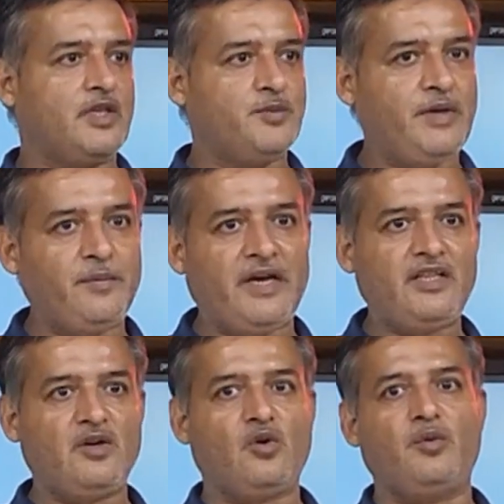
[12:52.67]
spread by
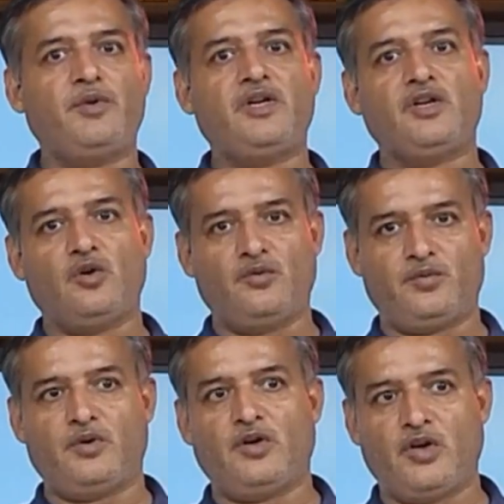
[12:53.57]
the government of
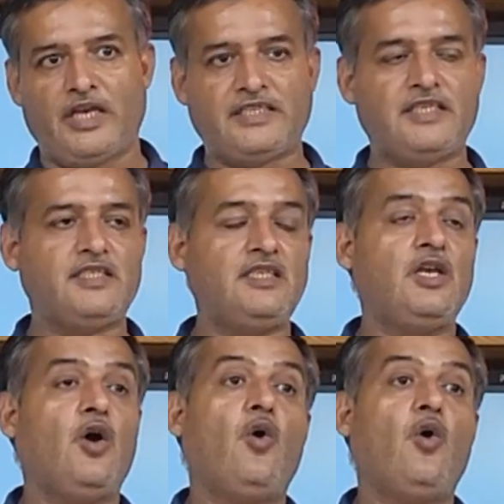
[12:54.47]
agencies,